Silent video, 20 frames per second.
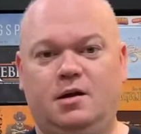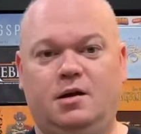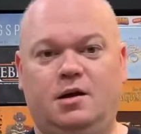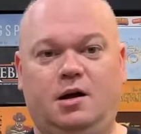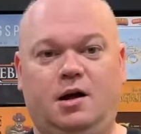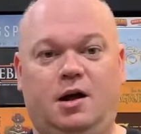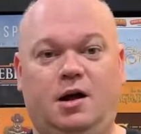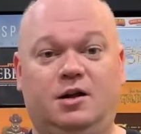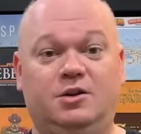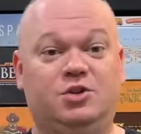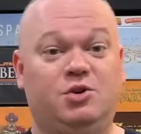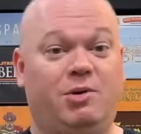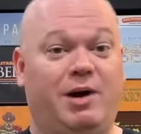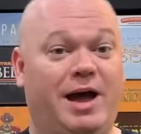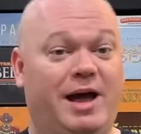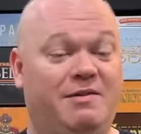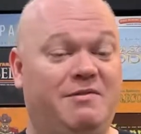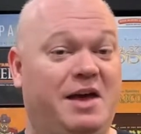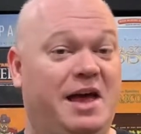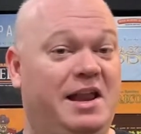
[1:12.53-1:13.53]
Uh, do I
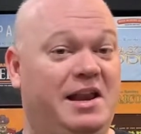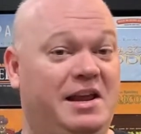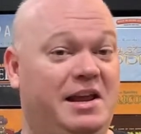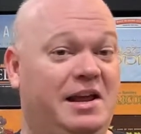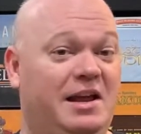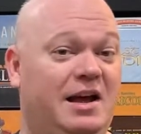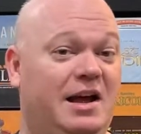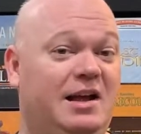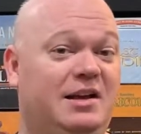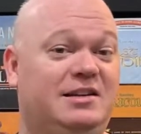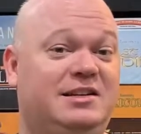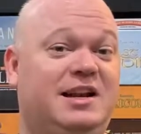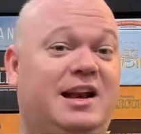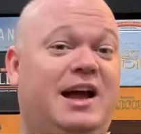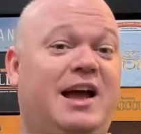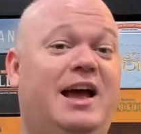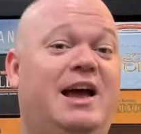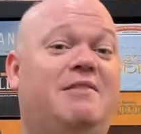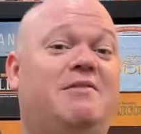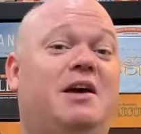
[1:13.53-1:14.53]
have any? Did I
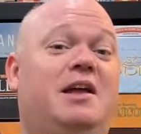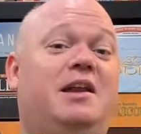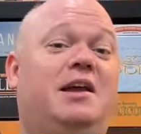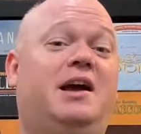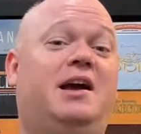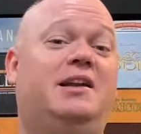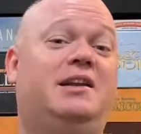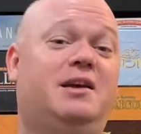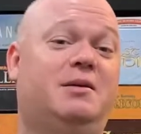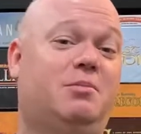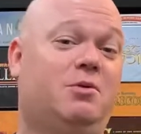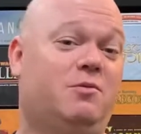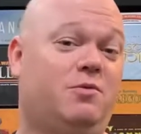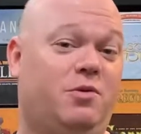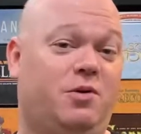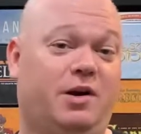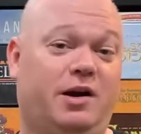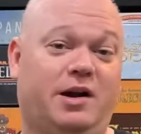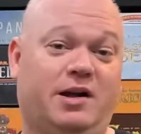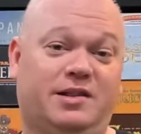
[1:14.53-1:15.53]
have any idea
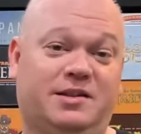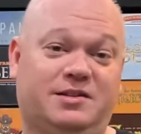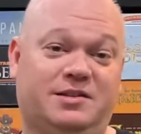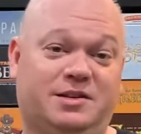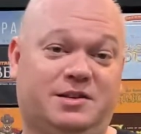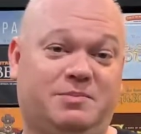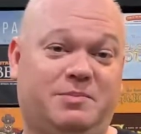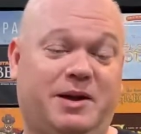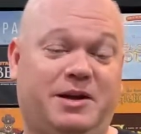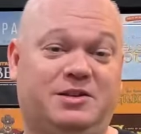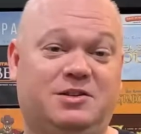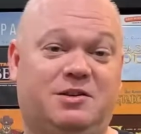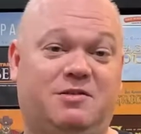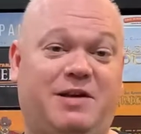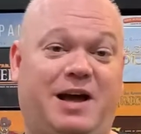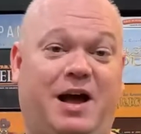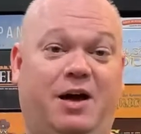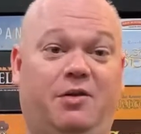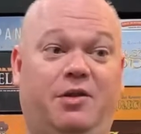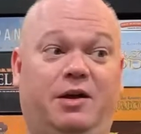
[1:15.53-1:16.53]
before I got this expansion of
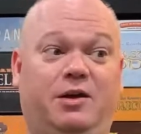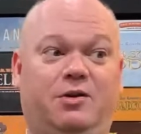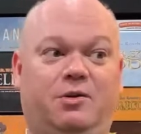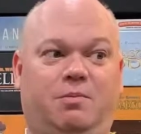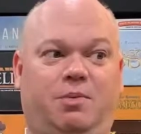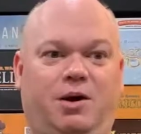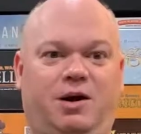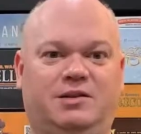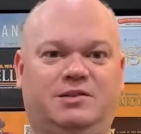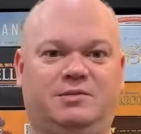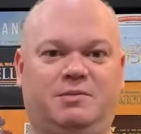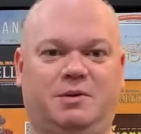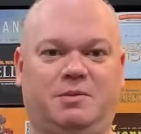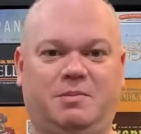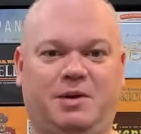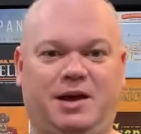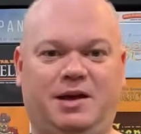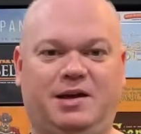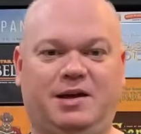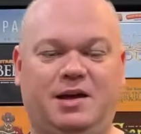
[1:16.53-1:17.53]
how they could possibly
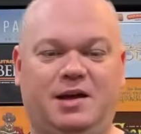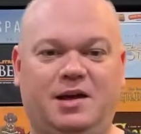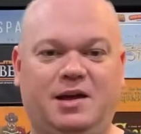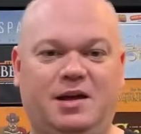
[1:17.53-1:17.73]
make